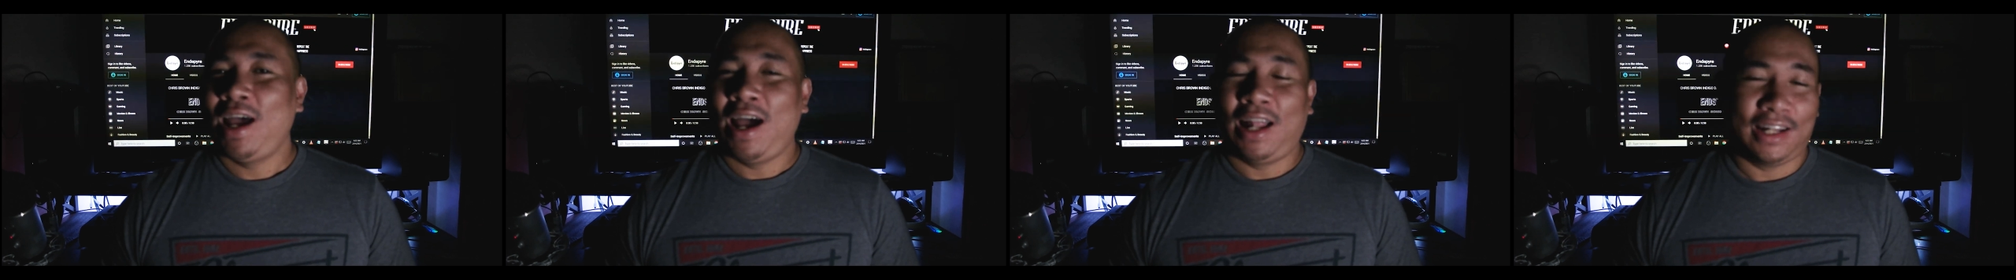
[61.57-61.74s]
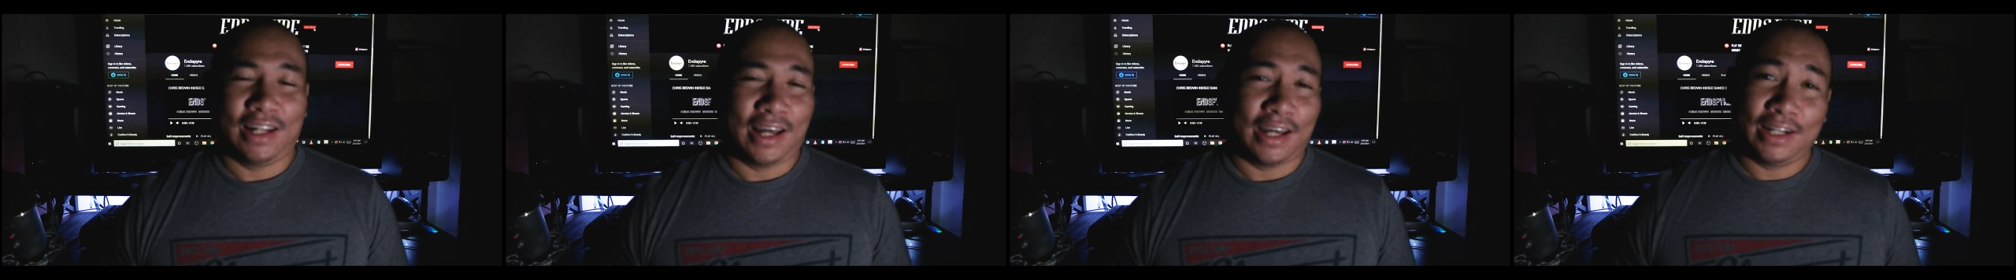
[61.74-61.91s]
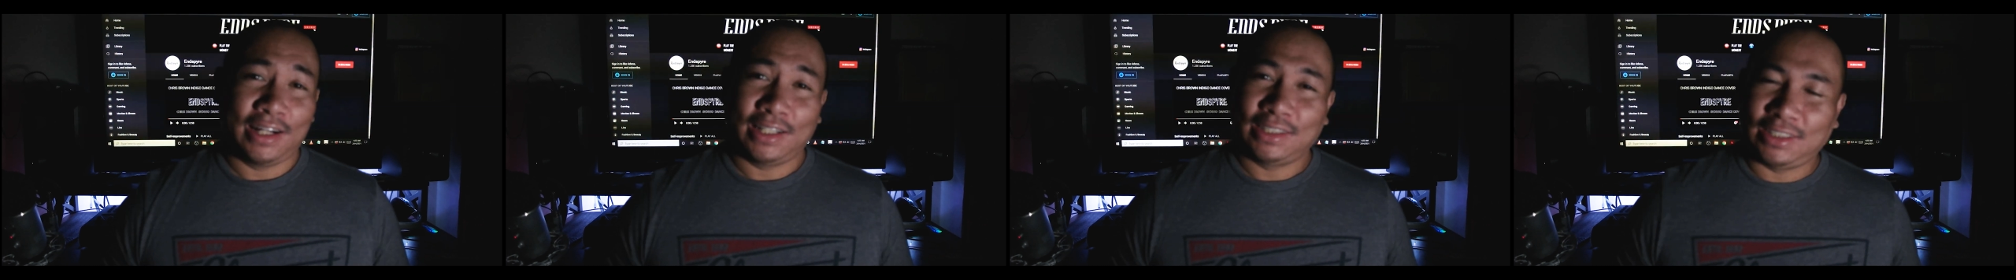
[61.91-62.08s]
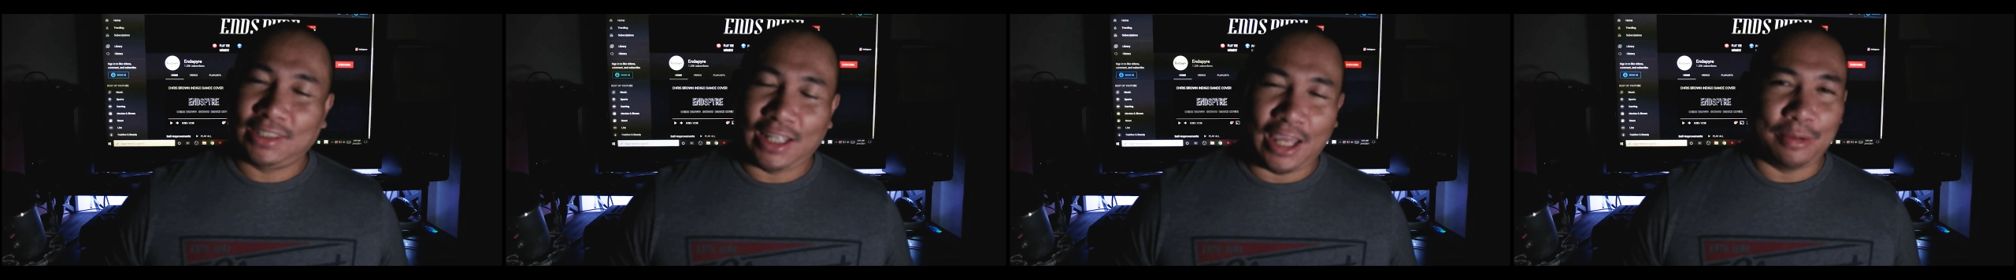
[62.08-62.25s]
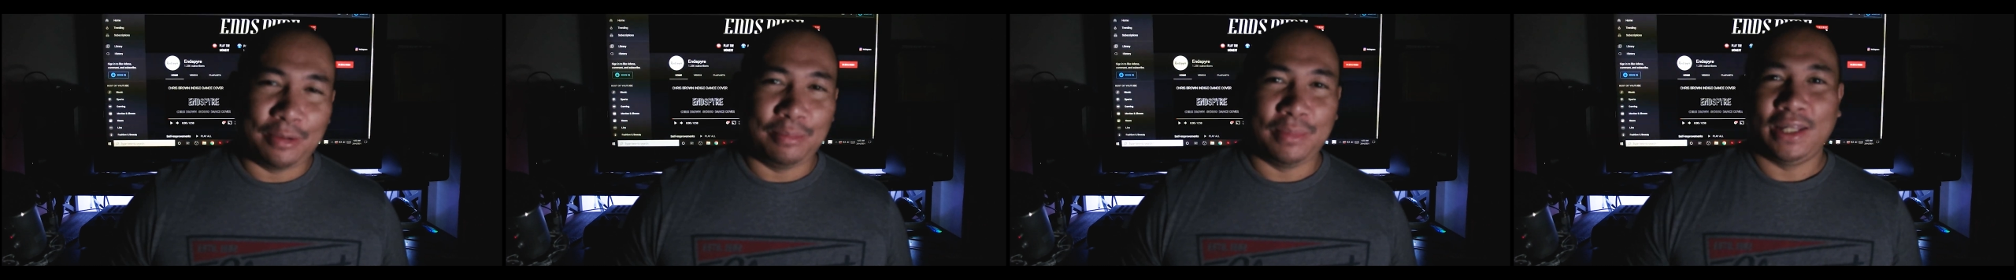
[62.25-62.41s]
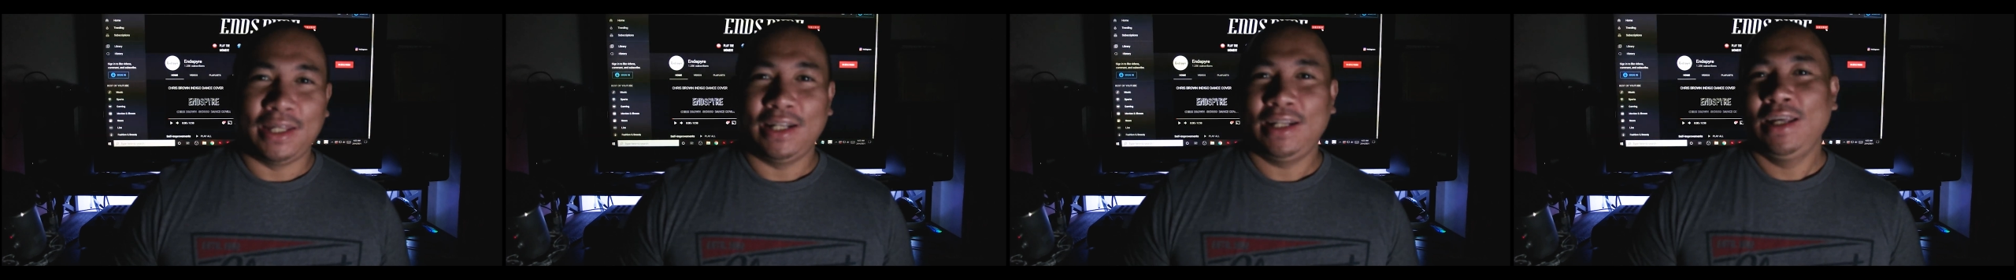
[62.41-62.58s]
a lot of
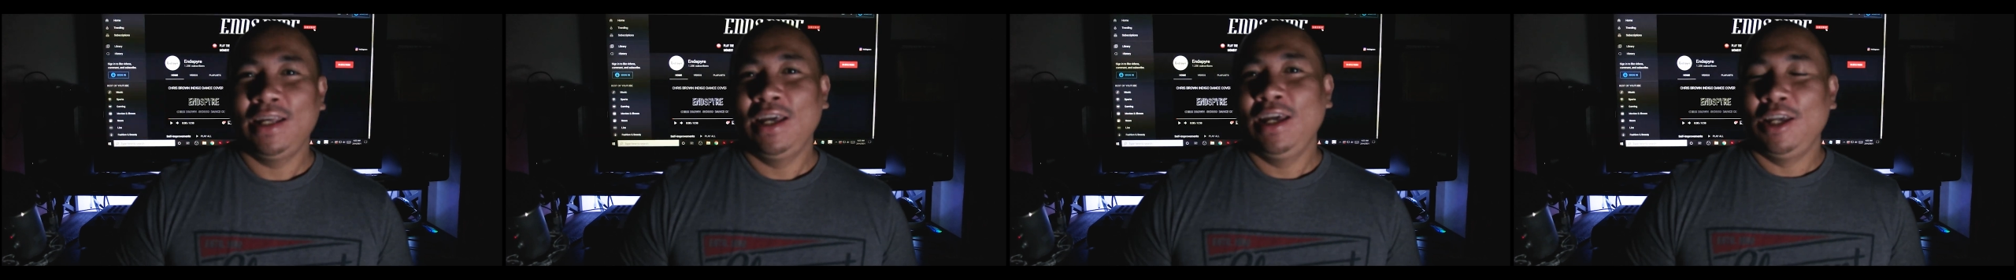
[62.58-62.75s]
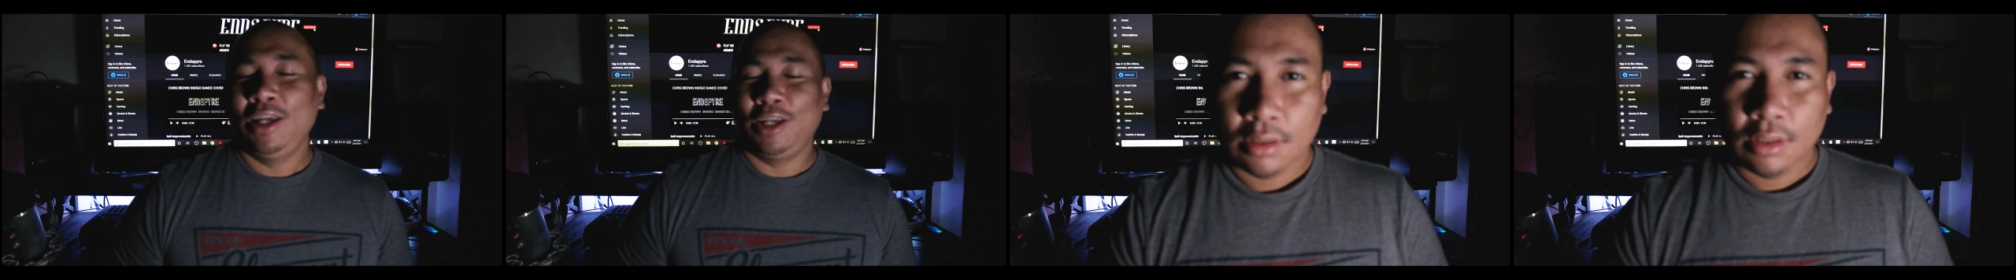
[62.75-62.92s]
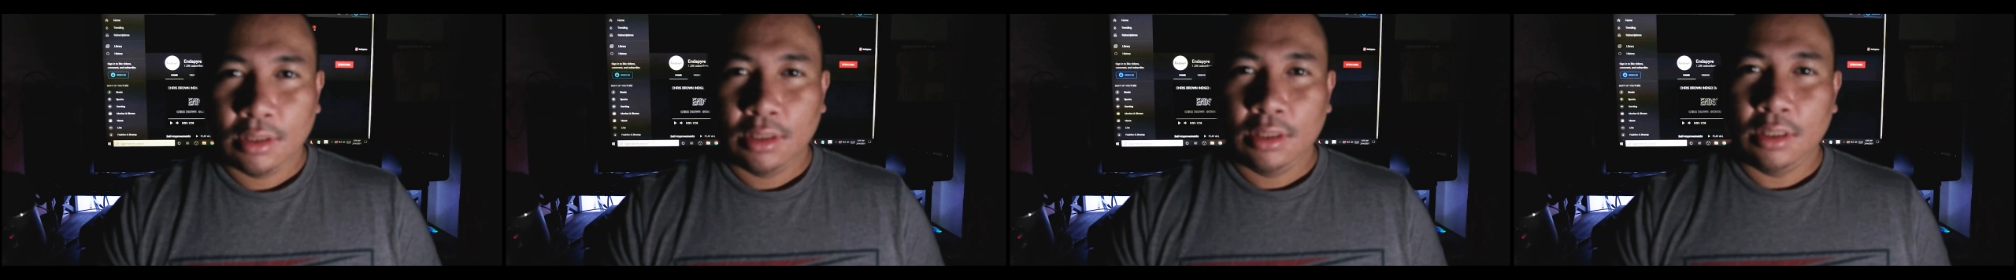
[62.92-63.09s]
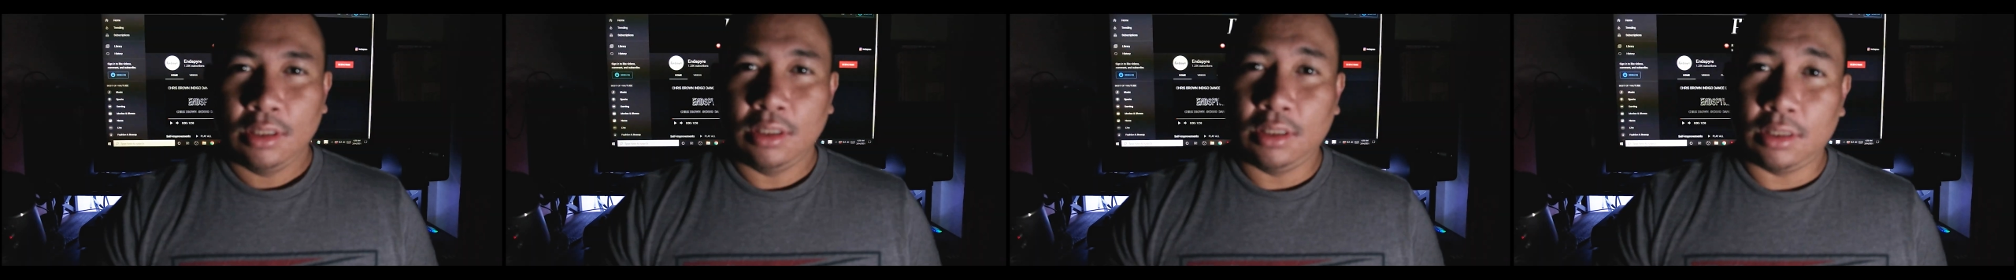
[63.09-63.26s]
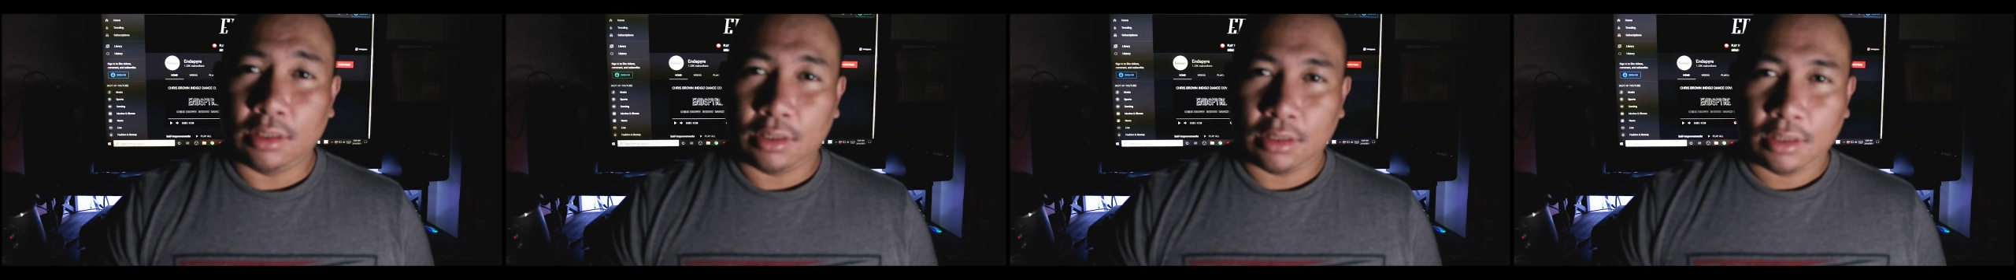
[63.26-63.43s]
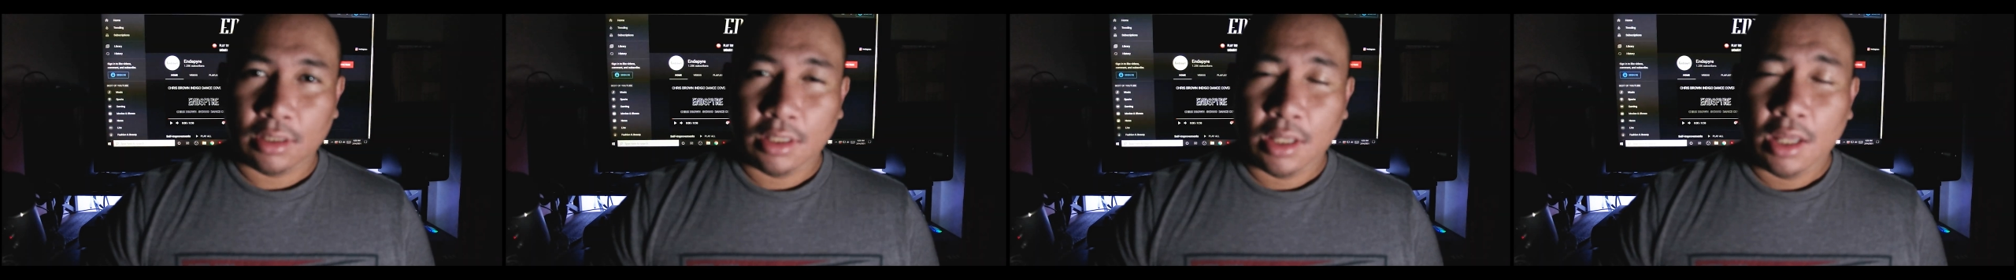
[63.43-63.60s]
excitement. Look,
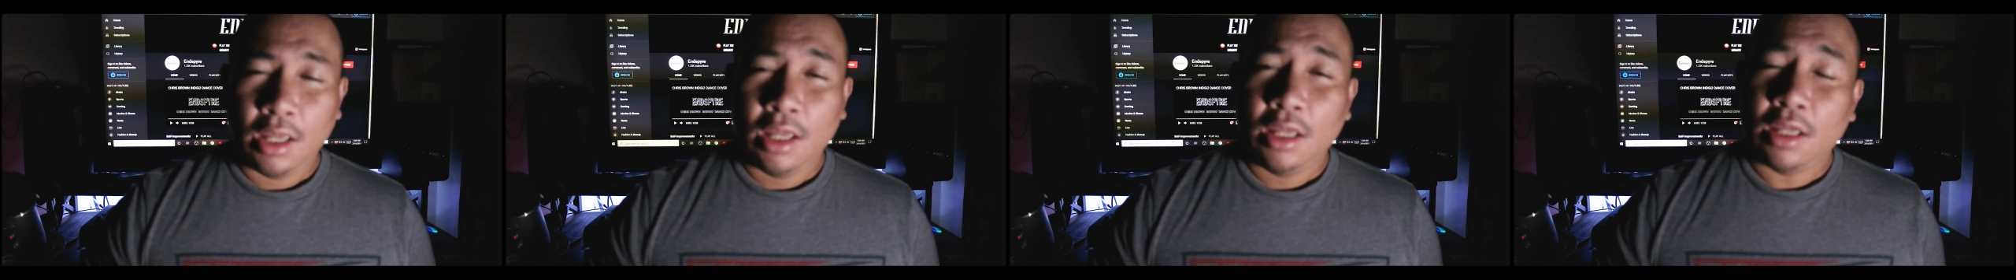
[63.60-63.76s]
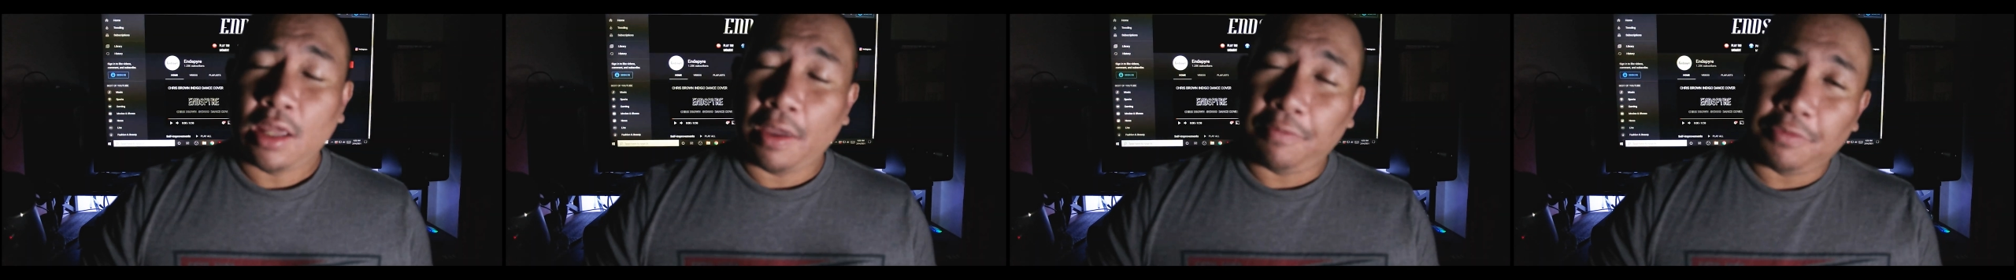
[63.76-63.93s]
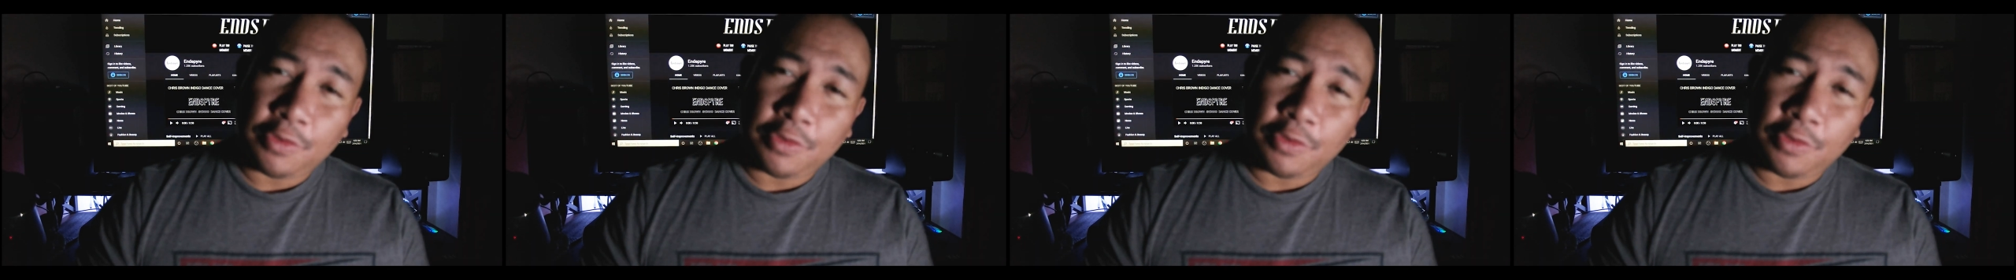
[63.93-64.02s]
if